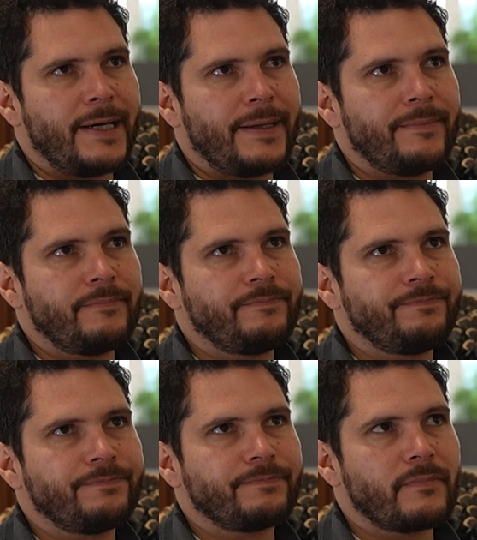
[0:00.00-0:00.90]

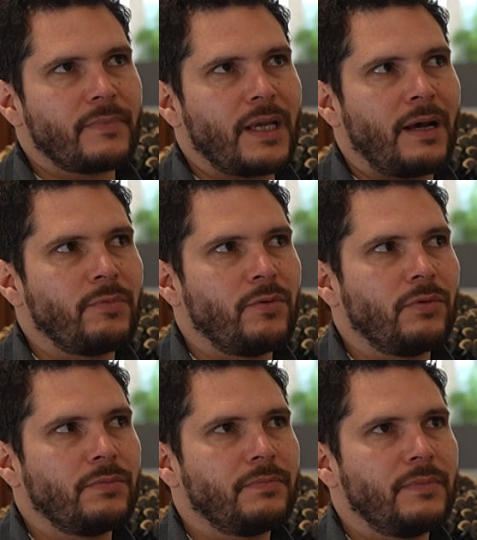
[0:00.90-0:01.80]
And we
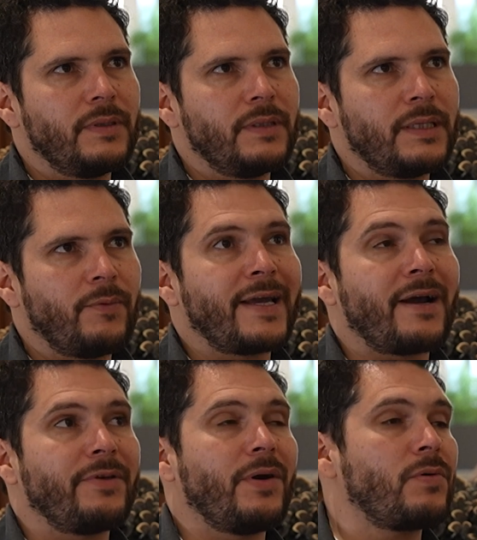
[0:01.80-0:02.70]
will, in a way,
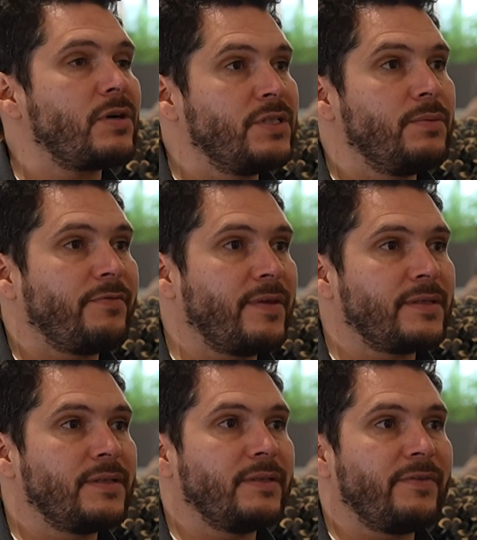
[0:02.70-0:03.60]
carry the ownership of
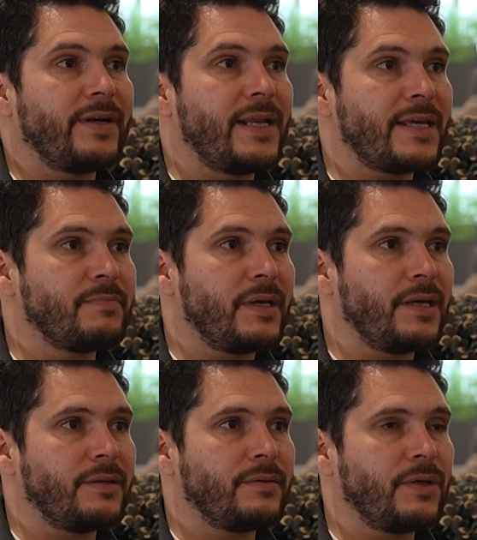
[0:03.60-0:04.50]
them till the very last
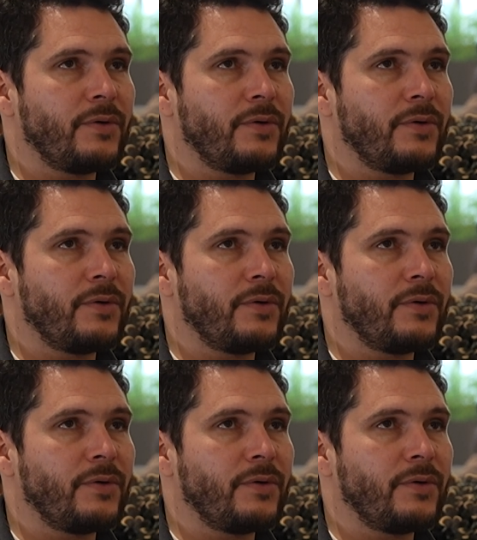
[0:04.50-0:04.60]
minute.